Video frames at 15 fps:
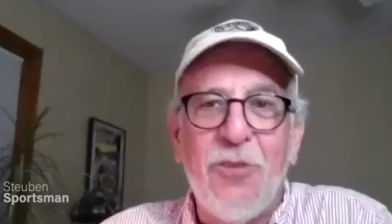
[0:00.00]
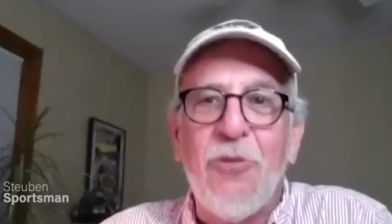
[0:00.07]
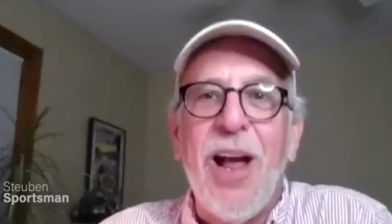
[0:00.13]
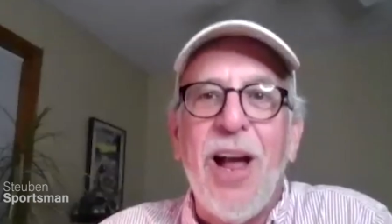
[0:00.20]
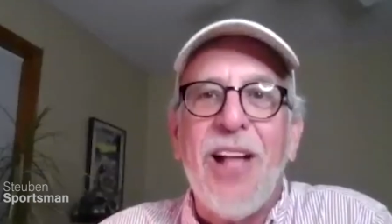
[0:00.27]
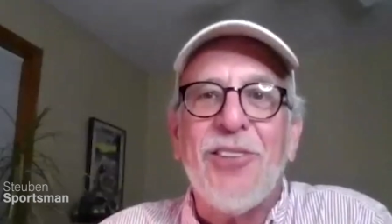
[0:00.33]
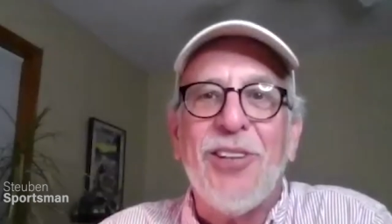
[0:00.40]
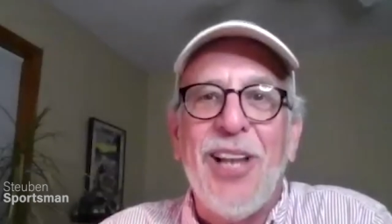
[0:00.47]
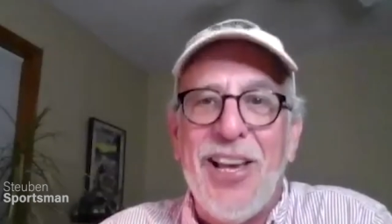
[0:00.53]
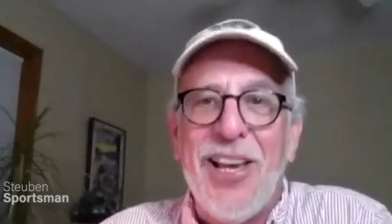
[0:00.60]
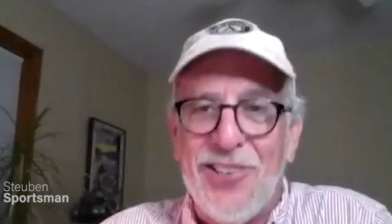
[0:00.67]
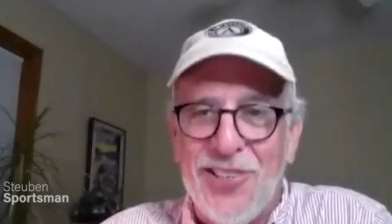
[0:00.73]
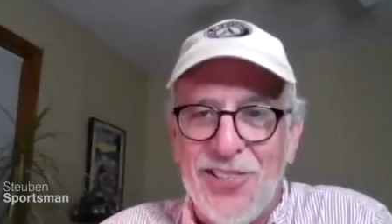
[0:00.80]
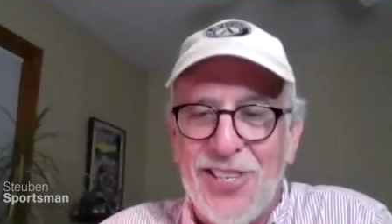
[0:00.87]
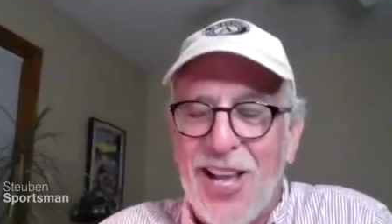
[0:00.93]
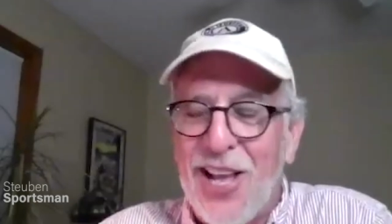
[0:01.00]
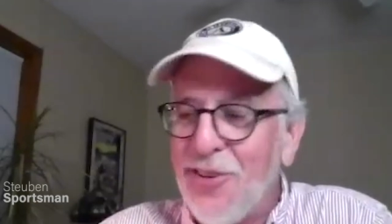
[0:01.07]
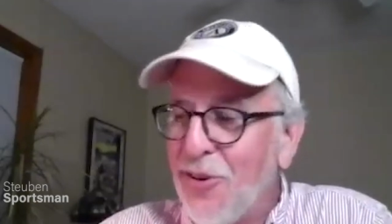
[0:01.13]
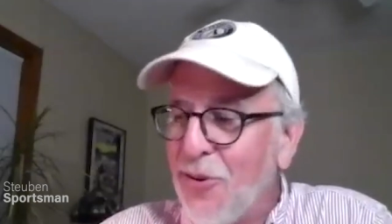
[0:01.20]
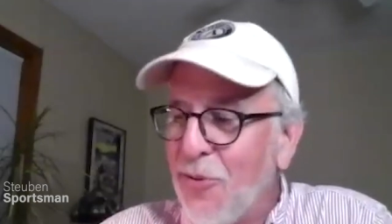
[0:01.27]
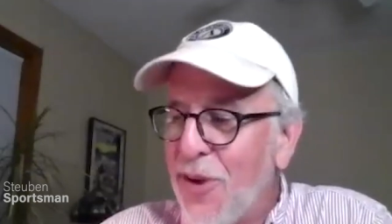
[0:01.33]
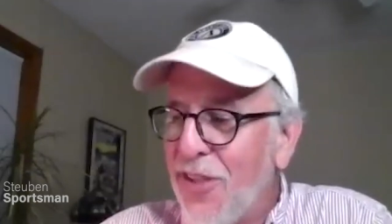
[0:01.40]
congratulations on
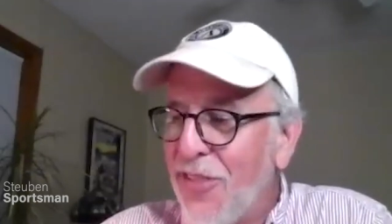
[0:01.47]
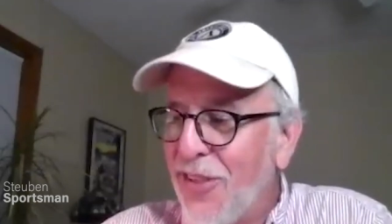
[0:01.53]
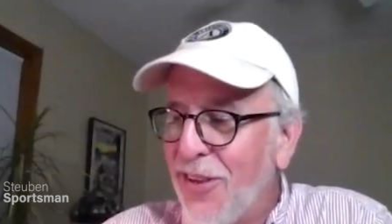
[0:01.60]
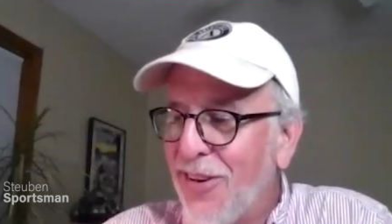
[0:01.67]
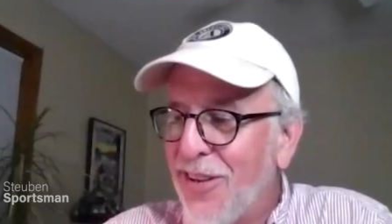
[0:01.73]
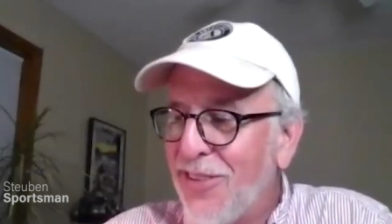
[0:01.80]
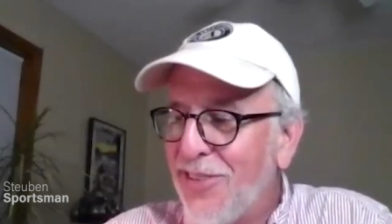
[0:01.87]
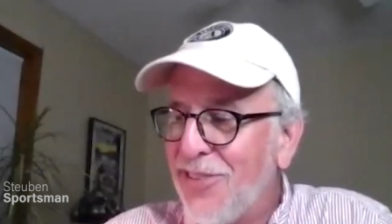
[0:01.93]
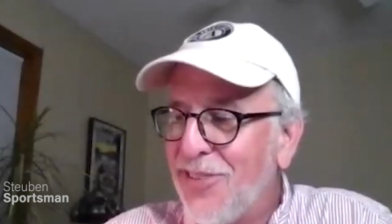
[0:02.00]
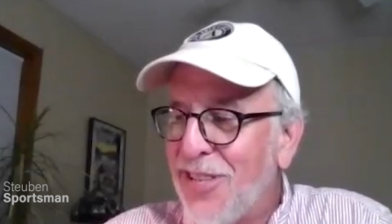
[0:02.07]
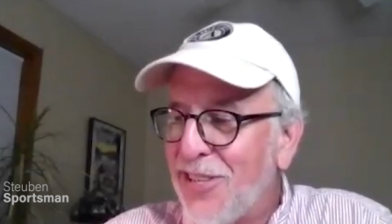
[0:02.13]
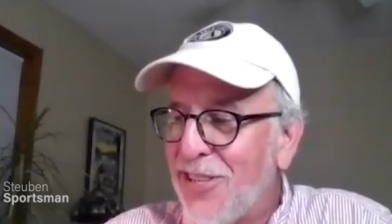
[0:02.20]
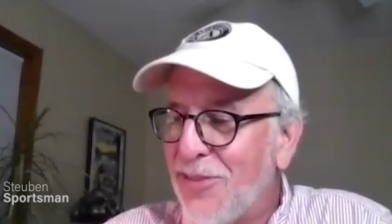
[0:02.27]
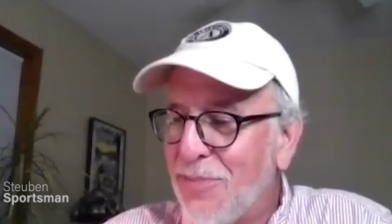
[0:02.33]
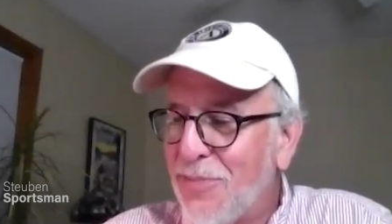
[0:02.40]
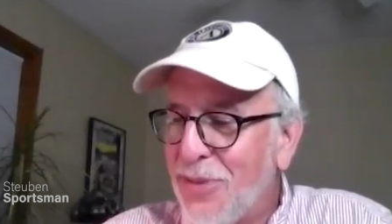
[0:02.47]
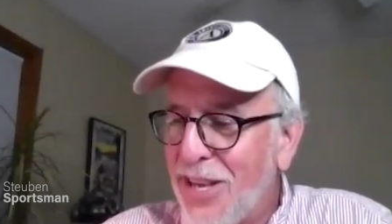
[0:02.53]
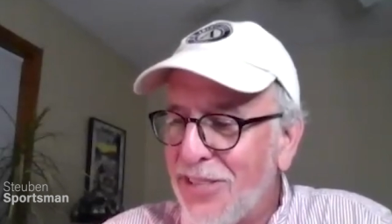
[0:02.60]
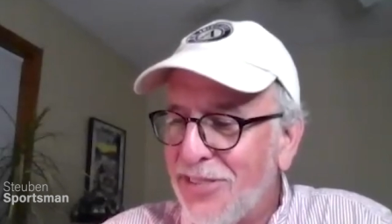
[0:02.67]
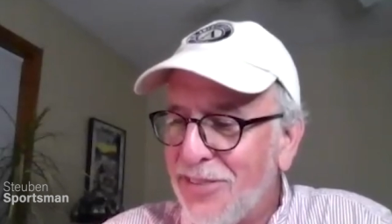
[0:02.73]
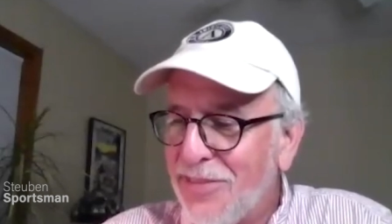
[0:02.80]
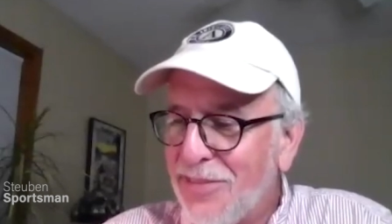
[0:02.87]
your win there. That's that's
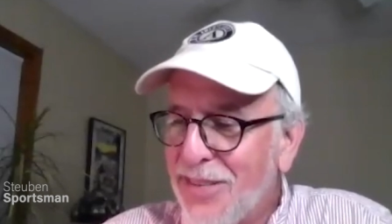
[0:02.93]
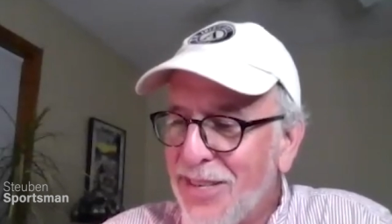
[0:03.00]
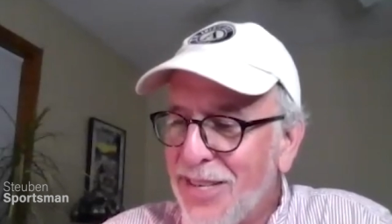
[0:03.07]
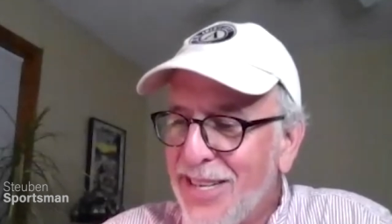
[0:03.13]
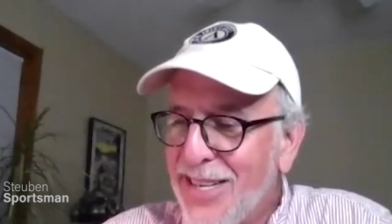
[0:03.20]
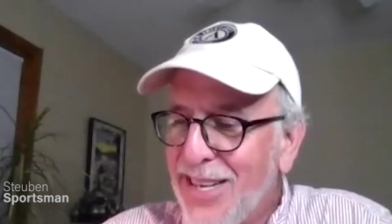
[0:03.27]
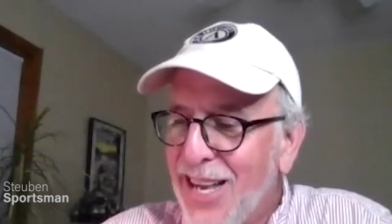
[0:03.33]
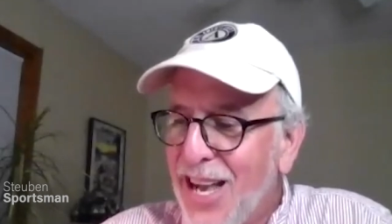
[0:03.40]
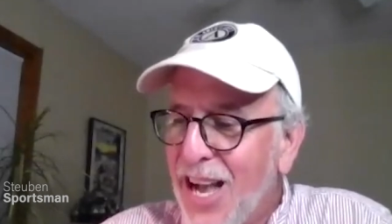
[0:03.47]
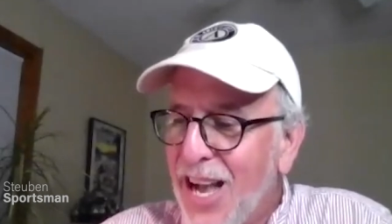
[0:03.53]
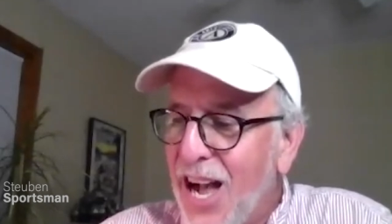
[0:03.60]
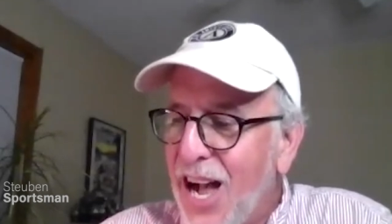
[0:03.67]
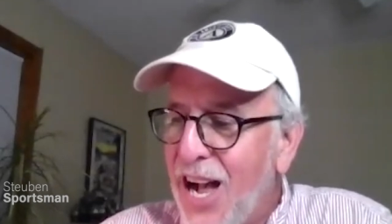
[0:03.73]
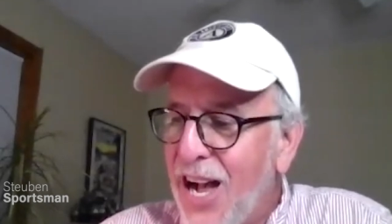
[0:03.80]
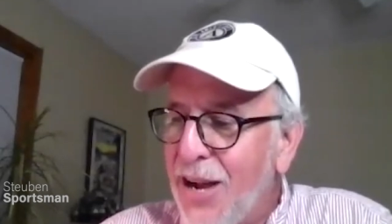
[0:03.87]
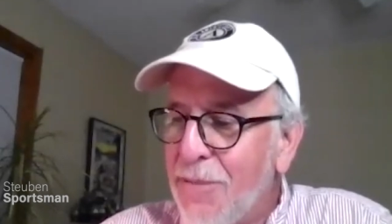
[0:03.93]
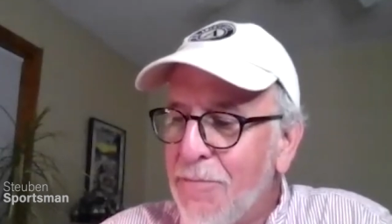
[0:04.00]
impressive. Thanks.